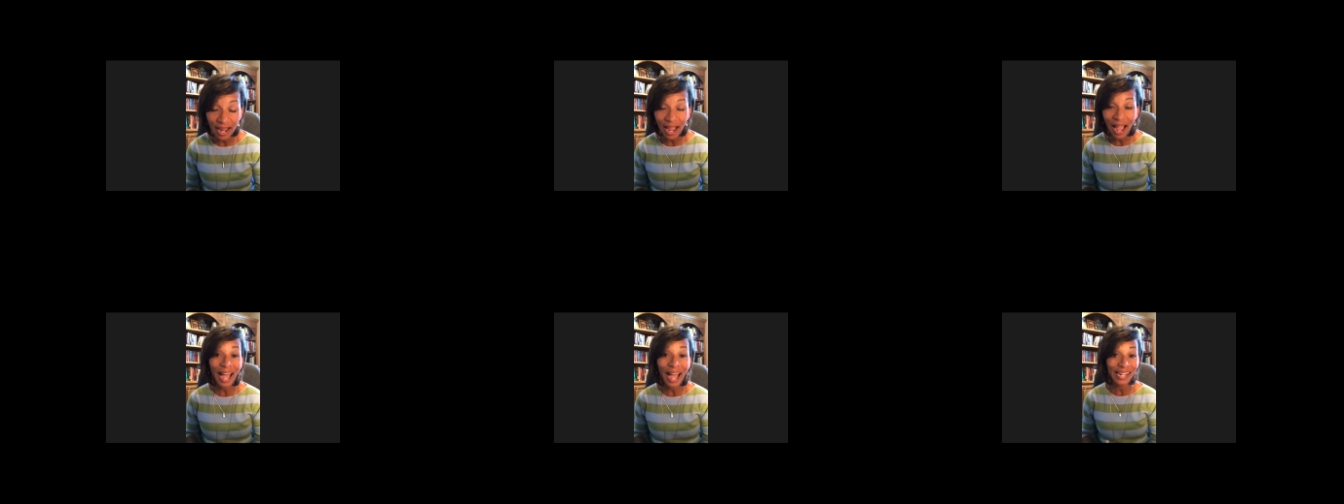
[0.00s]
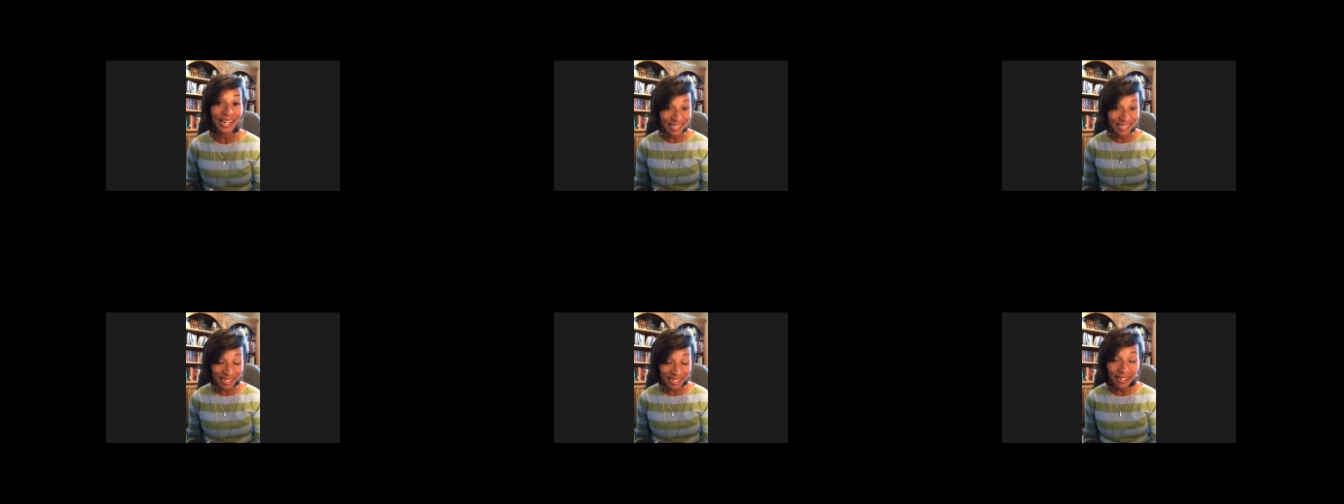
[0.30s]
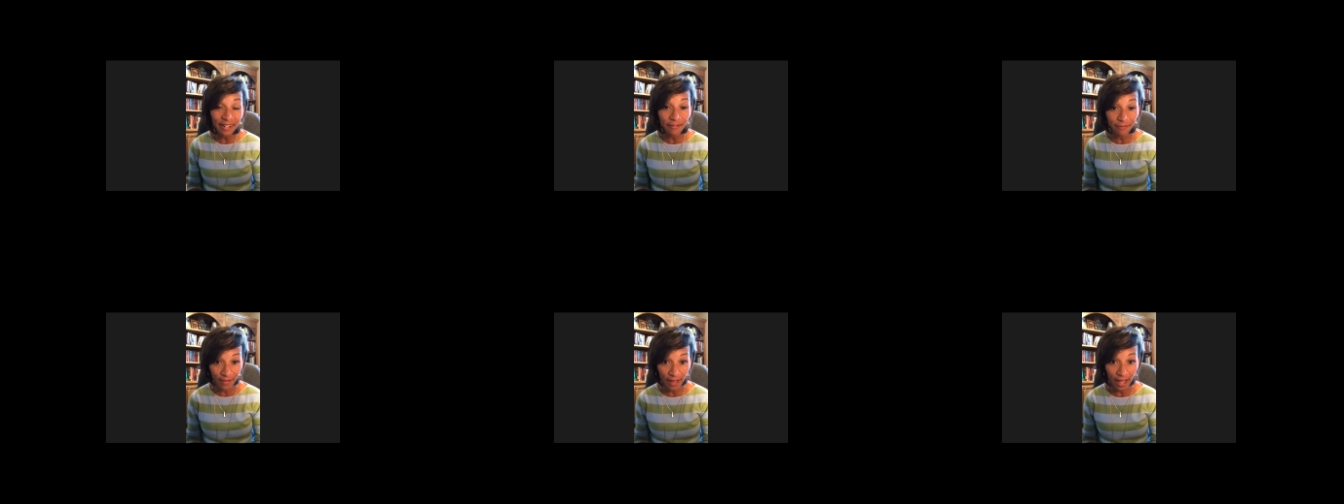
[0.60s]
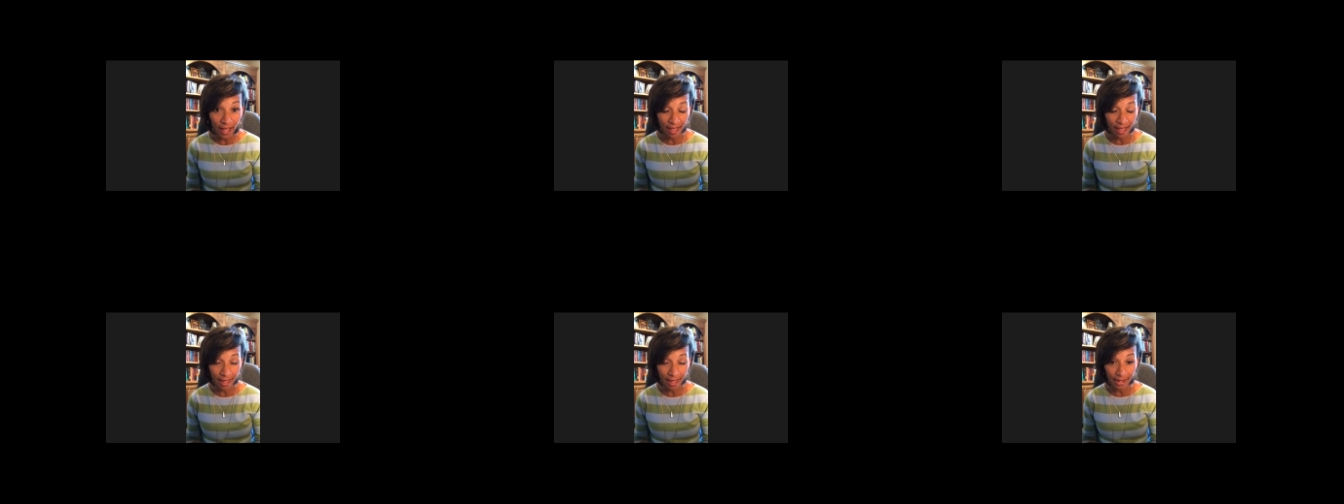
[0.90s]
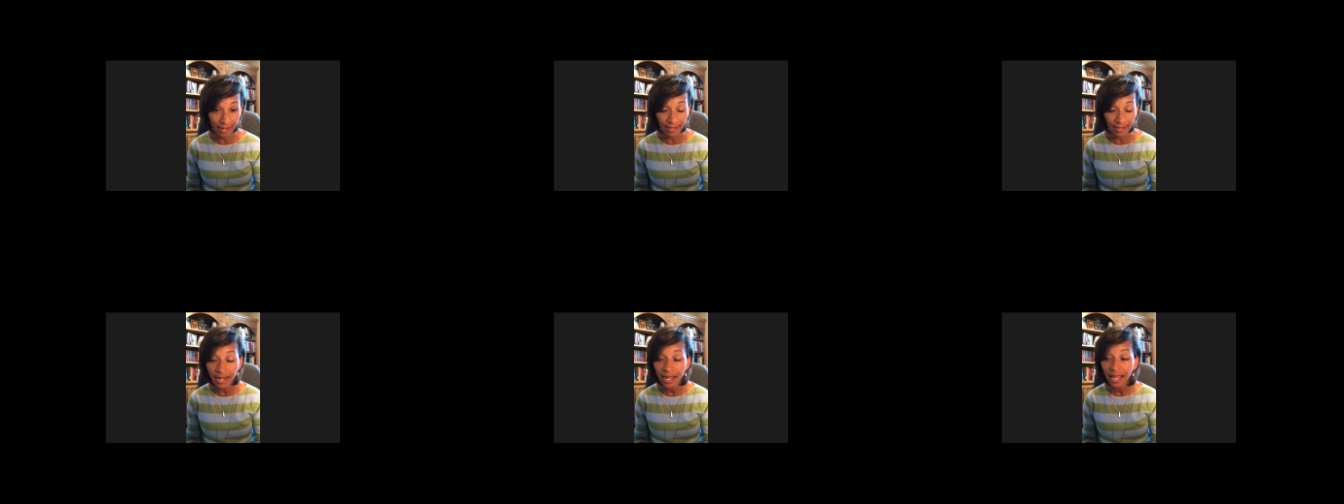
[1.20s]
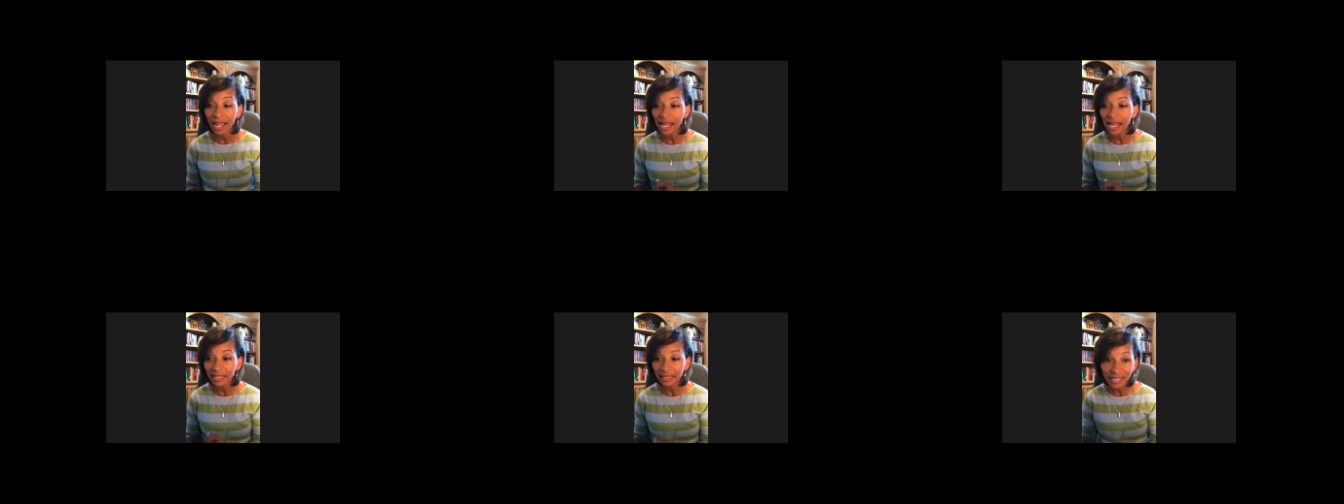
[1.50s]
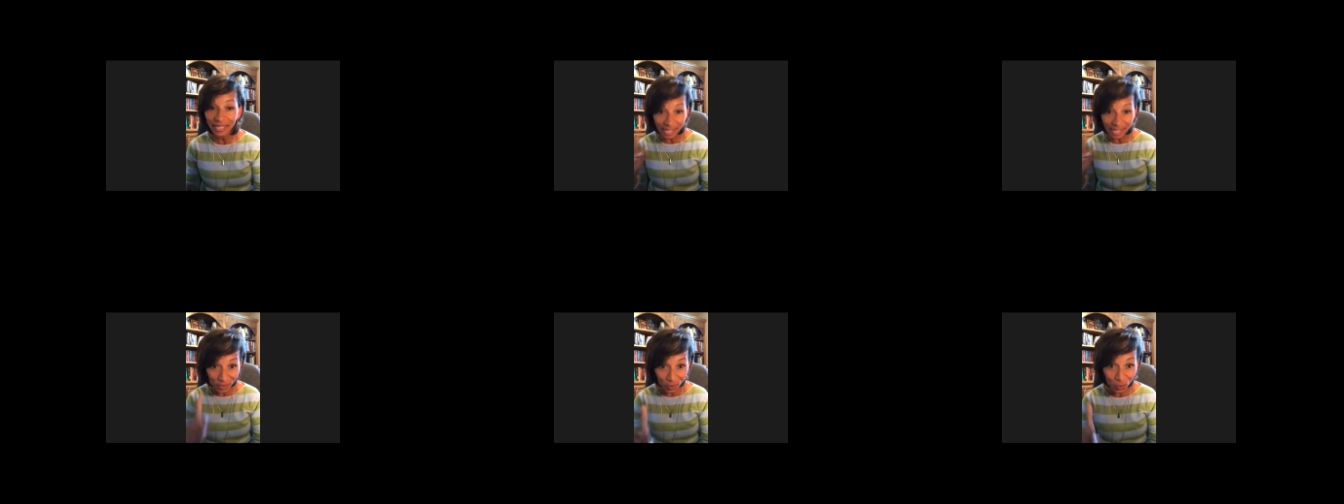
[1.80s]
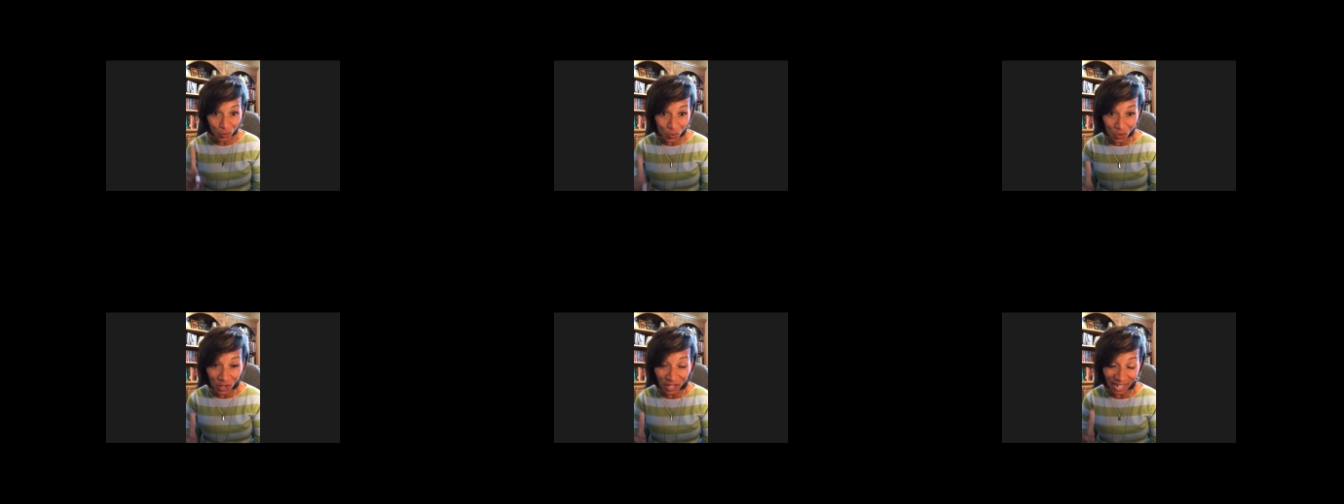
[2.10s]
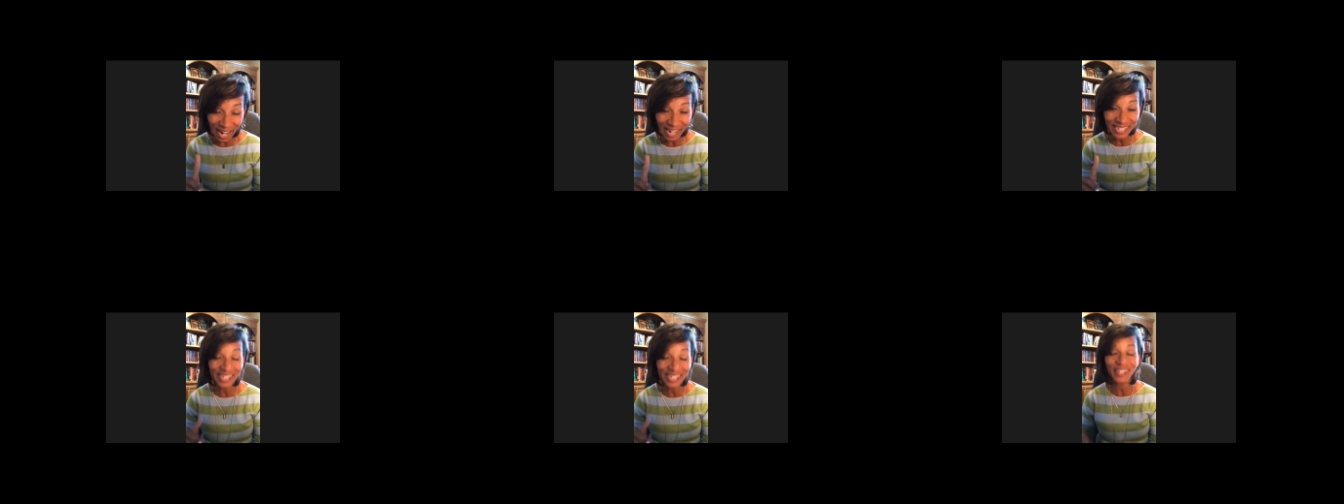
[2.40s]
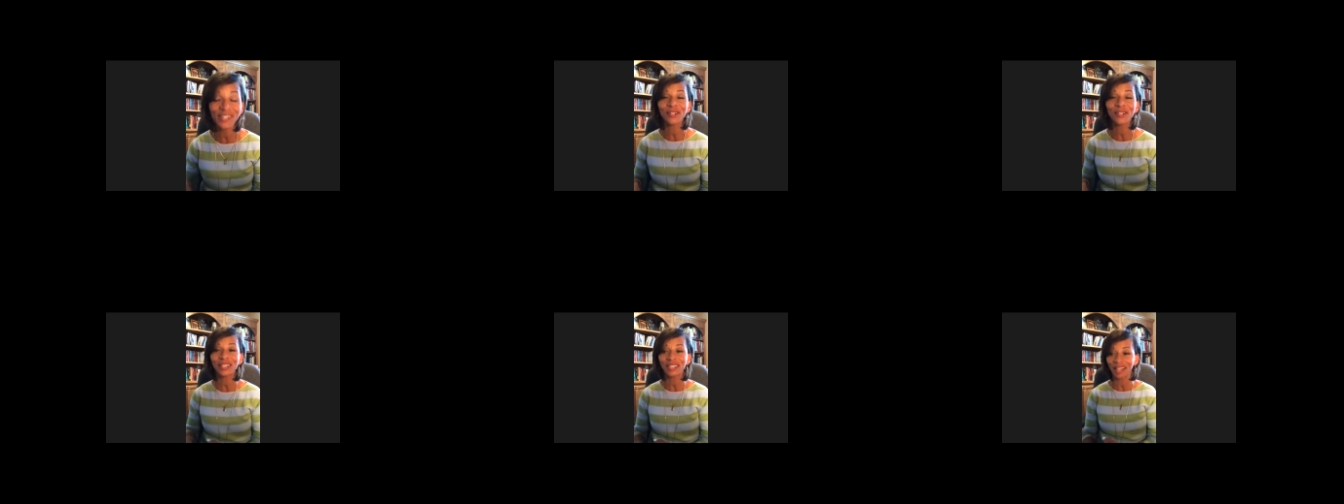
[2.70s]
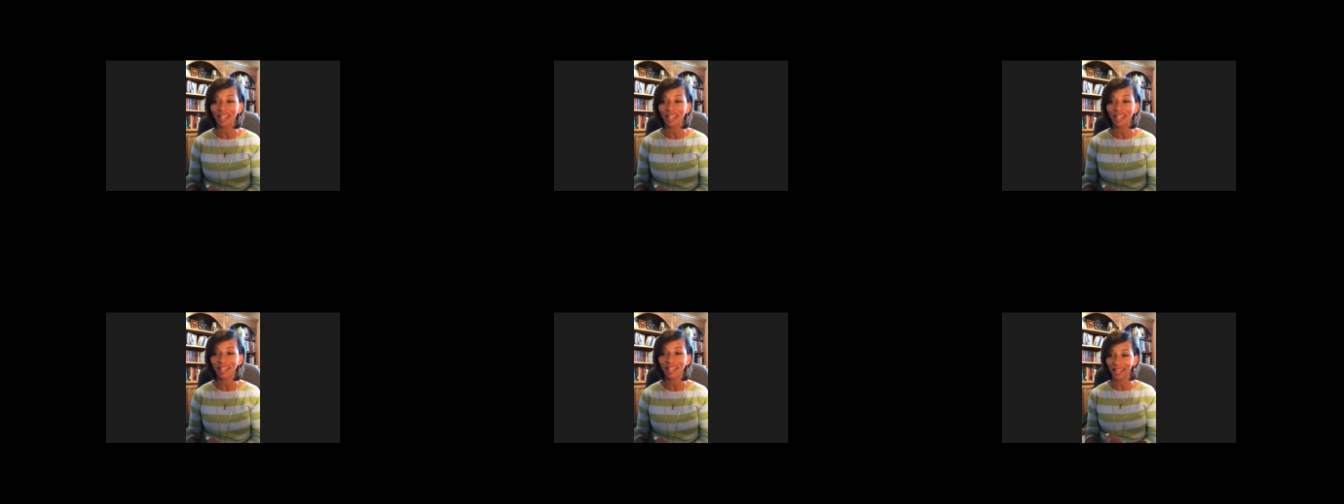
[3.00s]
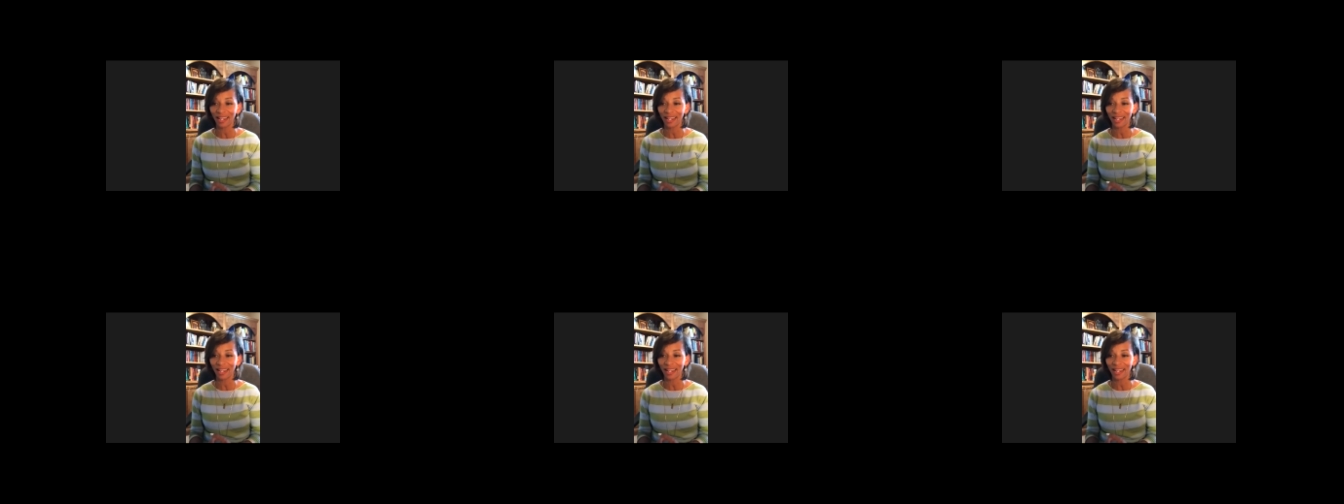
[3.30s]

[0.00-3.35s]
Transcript: identified, at least one ideal client.